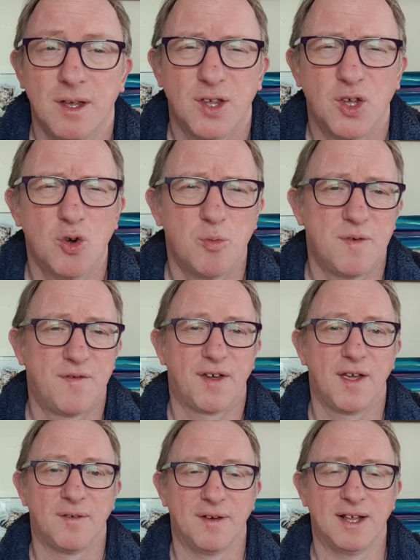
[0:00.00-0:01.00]
You'll be
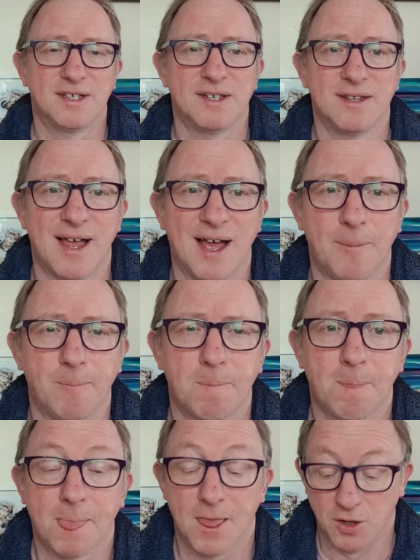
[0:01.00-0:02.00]
forgiven. Isn't that
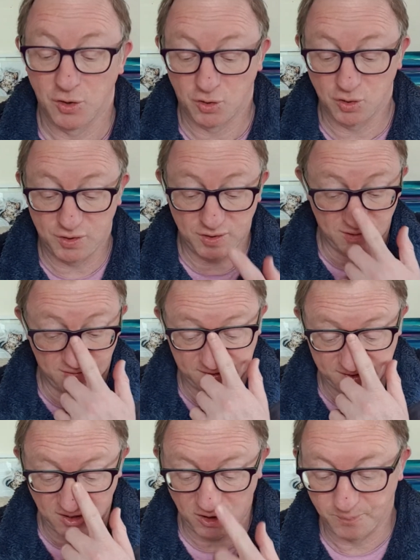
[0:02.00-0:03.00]
good news?
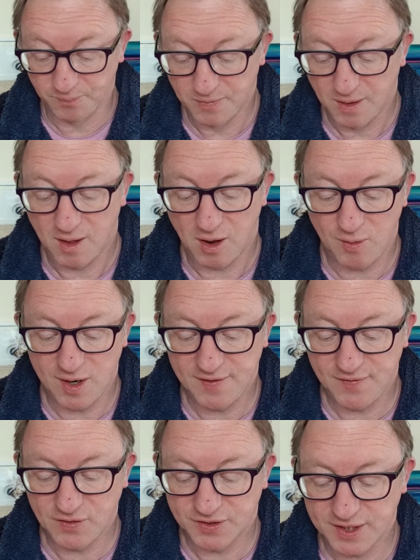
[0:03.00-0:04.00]
So, are any
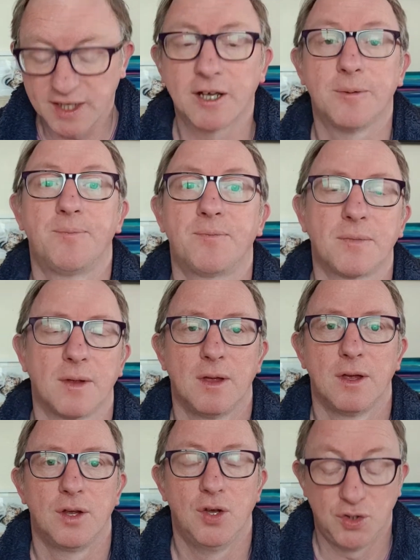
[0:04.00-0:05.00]
of you sick?
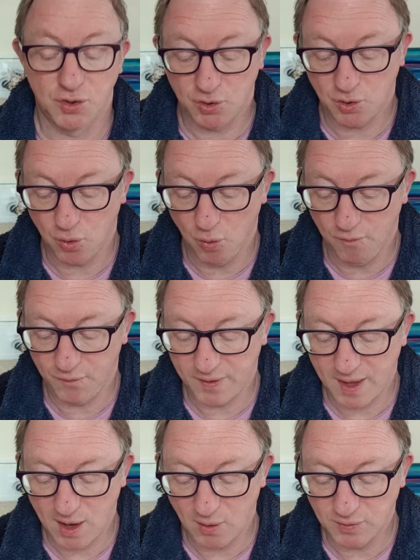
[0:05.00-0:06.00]
You should call for
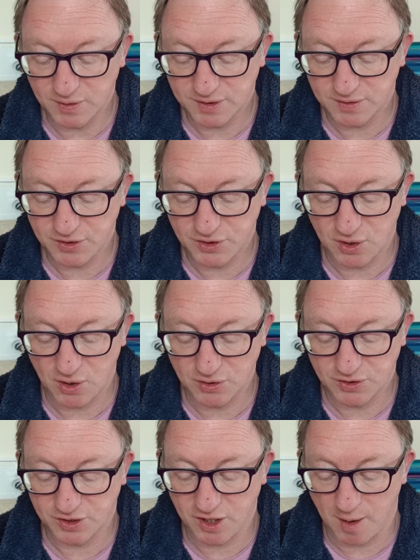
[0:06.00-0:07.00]
the elders of the
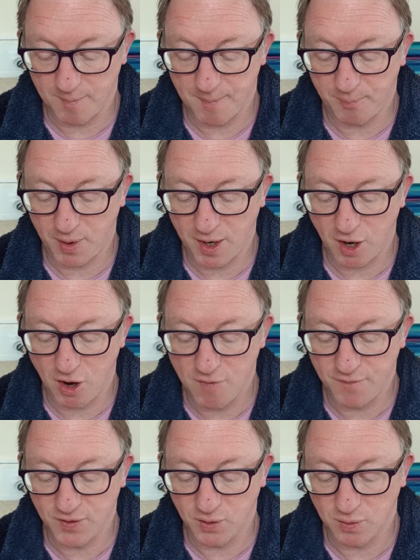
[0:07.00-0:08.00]
church to come and pray
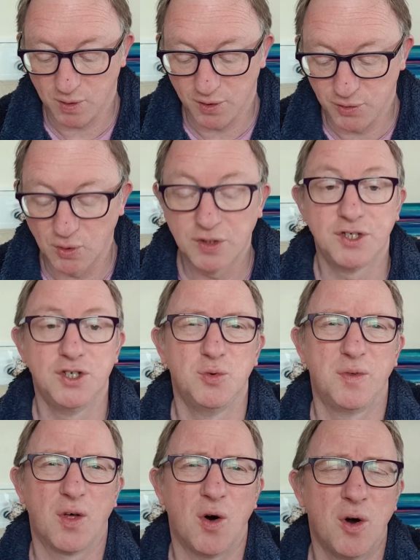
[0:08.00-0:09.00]
over you, anointing you
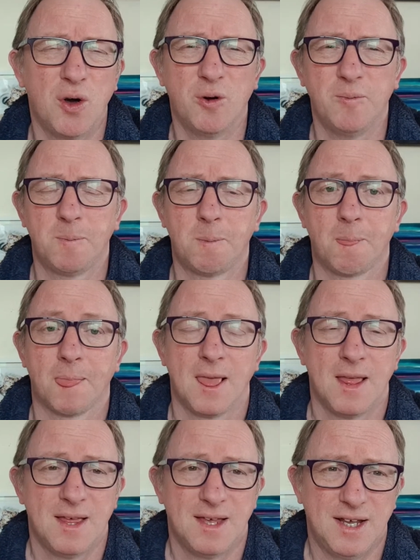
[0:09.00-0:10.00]
with oil
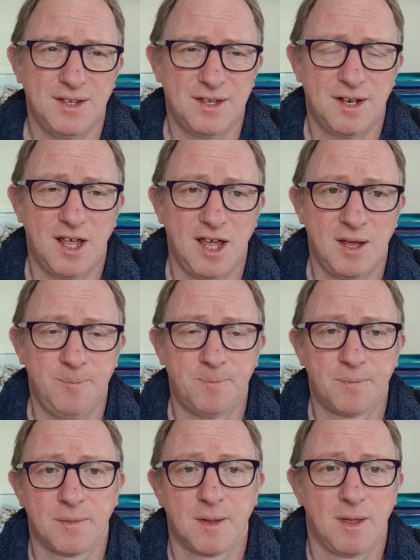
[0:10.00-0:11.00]
in the name
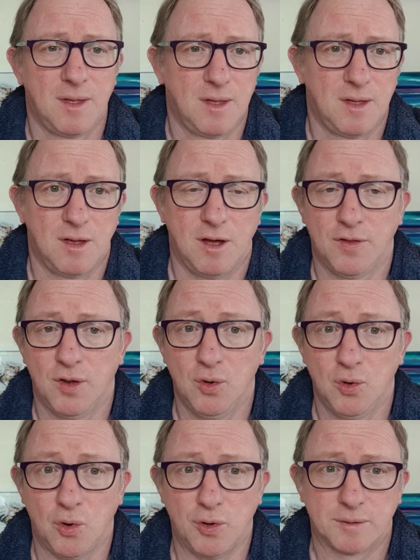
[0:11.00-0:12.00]
of the
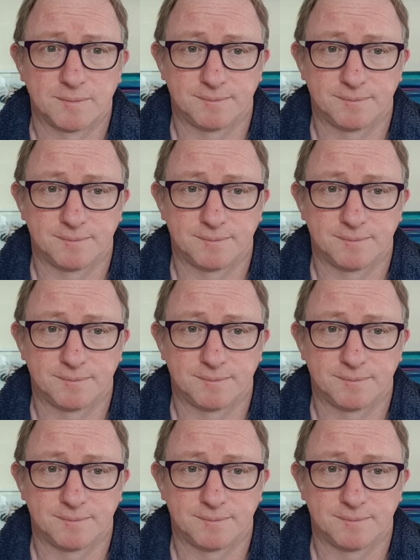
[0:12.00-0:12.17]
Lord.